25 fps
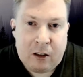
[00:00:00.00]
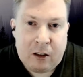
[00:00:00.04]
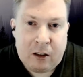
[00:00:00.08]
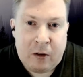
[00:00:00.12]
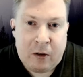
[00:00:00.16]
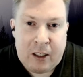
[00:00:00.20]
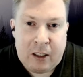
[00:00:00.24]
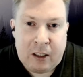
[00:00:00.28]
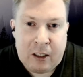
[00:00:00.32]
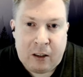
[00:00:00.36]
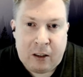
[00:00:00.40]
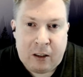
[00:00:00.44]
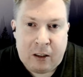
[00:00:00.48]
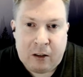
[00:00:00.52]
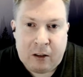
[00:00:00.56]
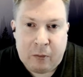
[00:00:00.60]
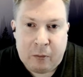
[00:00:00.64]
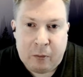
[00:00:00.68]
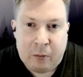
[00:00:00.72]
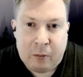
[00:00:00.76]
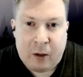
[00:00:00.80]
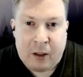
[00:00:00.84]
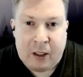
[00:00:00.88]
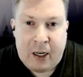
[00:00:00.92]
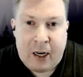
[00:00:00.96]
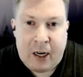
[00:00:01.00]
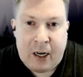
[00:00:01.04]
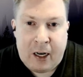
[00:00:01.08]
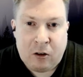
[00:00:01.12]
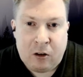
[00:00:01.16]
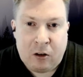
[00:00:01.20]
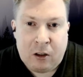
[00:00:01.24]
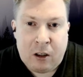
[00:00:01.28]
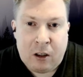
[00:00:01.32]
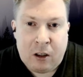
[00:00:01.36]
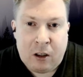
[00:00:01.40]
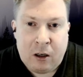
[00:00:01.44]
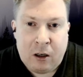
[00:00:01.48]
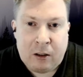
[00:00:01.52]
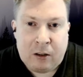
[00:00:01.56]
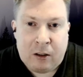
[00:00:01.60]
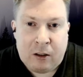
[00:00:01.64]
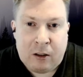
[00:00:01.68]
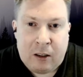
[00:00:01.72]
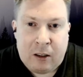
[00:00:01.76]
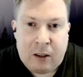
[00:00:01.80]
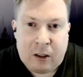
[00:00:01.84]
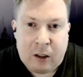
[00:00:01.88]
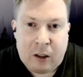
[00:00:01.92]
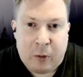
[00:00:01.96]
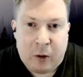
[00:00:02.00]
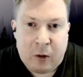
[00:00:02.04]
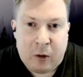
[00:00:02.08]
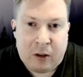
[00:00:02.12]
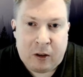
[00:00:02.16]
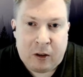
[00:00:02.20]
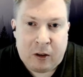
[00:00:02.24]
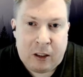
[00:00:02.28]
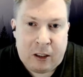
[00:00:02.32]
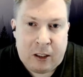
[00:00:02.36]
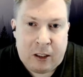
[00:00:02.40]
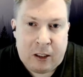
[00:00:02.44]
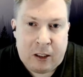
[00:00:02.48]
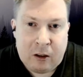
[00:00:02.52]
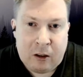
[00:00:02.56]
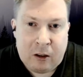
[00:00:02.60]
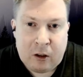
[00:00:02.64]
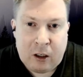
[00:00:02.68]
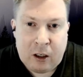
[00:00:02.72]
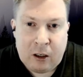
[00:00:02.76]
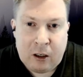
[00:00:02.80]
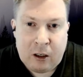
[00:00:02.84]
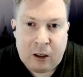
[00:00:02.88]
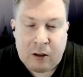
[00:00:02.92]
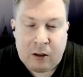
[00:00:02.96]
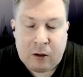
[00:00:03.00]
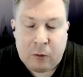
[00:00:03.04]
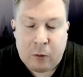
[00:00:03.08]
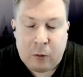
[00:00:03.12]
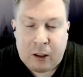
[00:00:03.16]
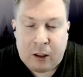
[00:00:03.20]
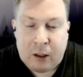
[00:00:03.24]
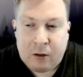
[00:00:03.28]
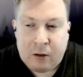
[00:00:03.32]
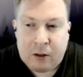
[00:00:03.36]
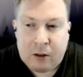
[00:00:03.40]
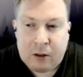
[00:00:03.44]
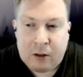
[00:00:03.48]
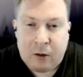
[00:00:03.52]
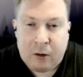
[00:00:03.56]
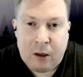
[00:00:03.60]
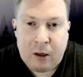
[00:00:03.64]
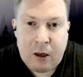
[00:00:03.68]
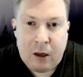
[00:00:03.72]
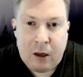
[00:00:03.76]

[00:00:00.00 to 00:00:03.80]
So he does more of the angel cards as opposed to the tarot cards as well. So,